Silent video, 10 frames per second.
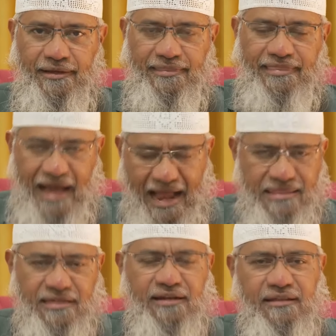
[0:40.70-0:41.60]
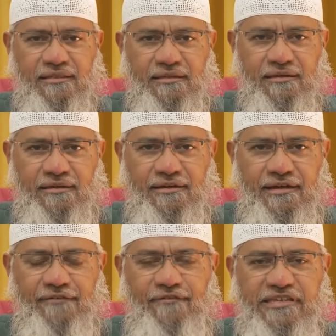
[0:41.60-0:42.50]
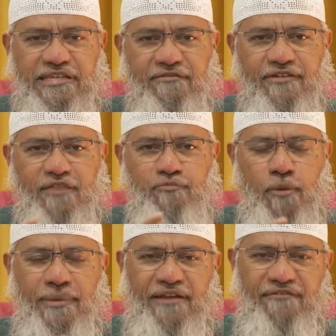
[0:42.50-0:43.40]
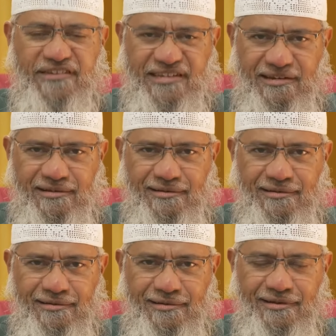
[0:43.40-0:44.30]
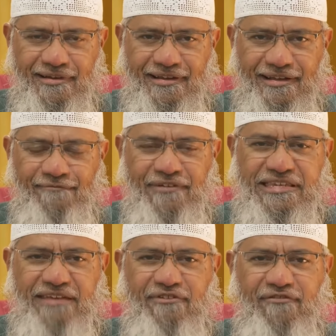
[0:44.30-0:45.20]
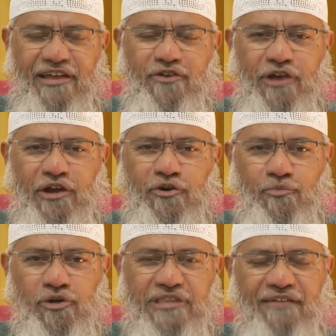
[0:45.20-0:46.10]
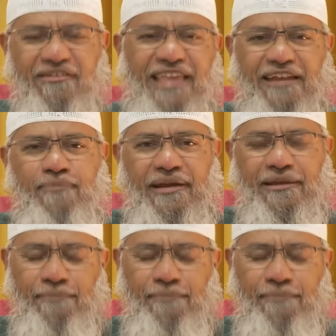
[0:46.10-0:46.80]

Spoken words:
The answer is, whichever is more beneficial, whichever way you can do more dawa, that's better.